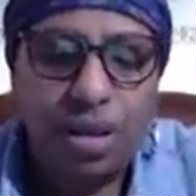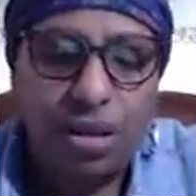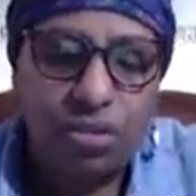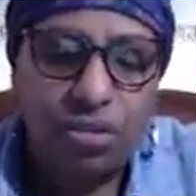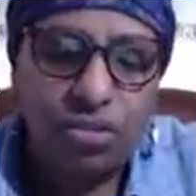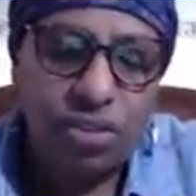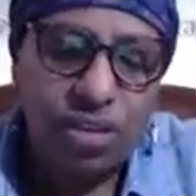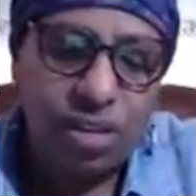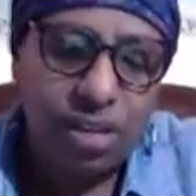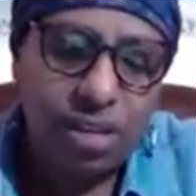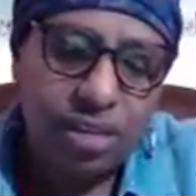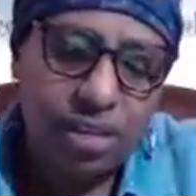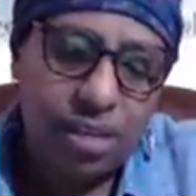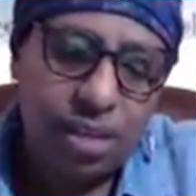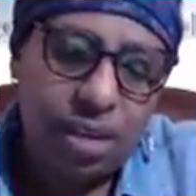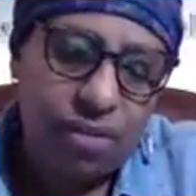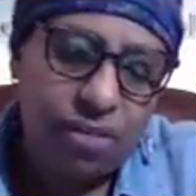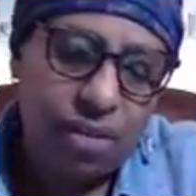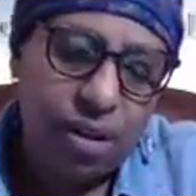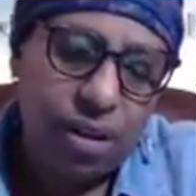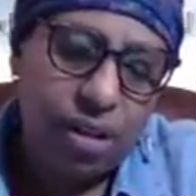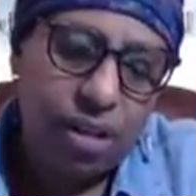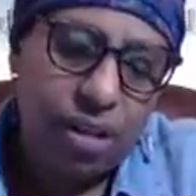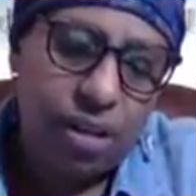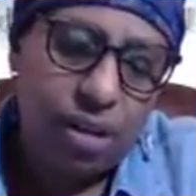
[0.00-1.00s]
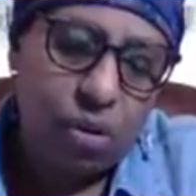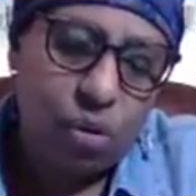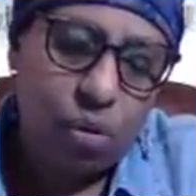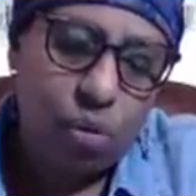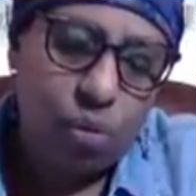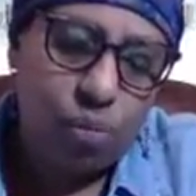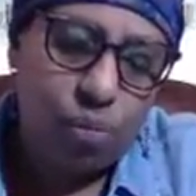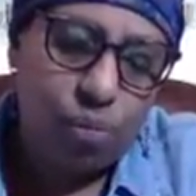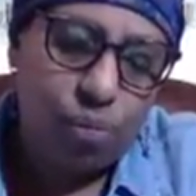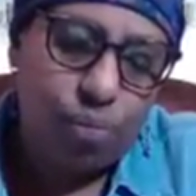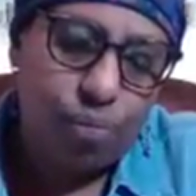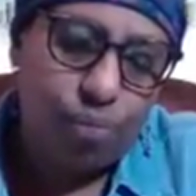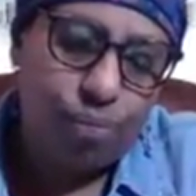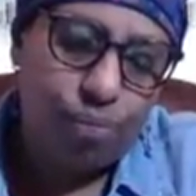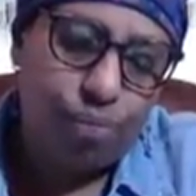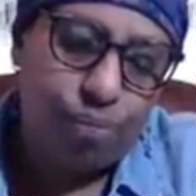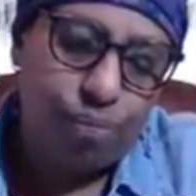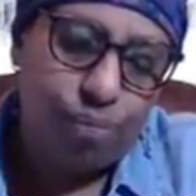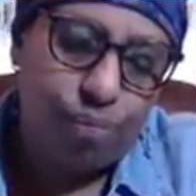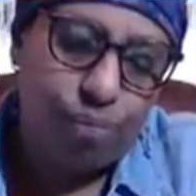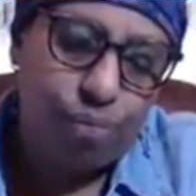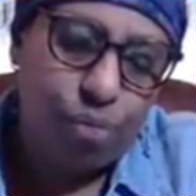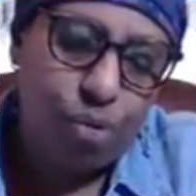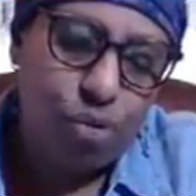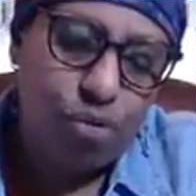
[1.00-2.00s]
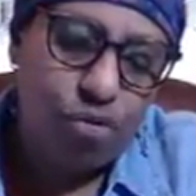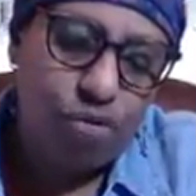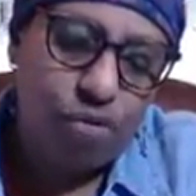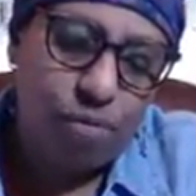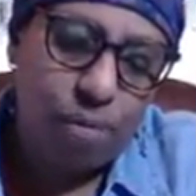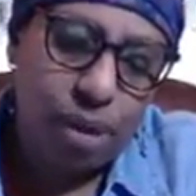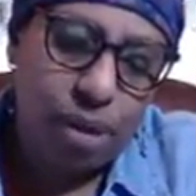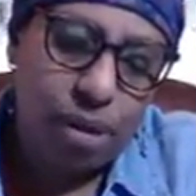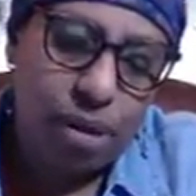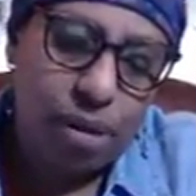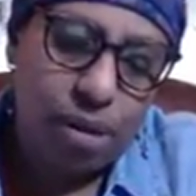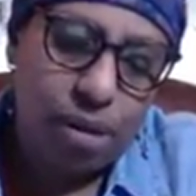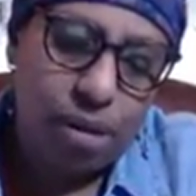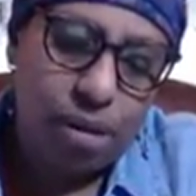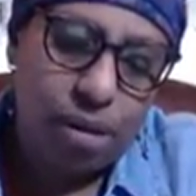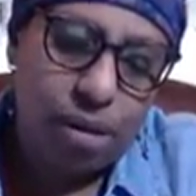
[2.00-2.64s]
just give it a little movement.